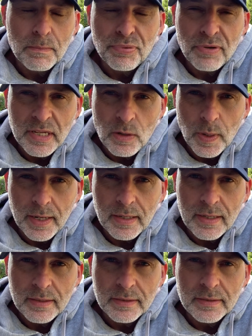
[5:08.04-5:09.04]
pretty
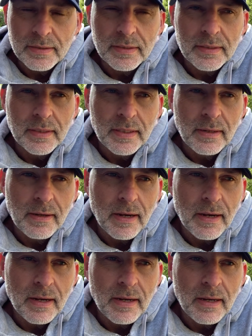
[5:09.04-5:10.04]
quickly.
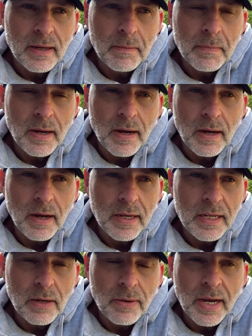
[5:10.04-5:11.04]
Um,
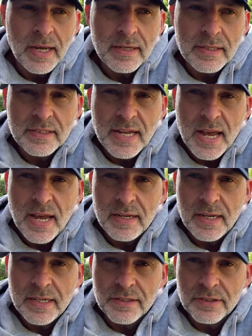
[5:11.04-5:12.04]
you know, I
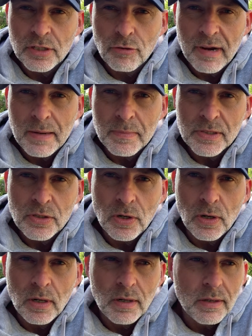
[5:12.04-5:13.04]
understand Instagram has
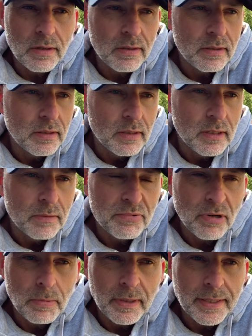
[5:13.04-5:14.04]
got
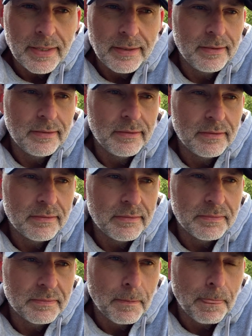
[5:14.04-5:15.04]
probably
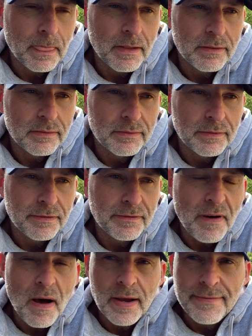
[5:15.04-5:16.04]

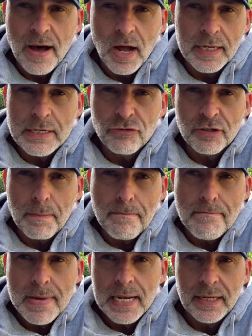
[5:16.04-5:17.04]
500
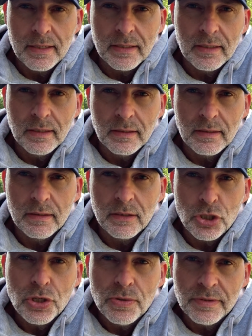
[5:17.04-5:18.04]
million
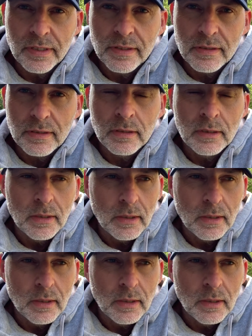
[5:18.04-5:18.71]
users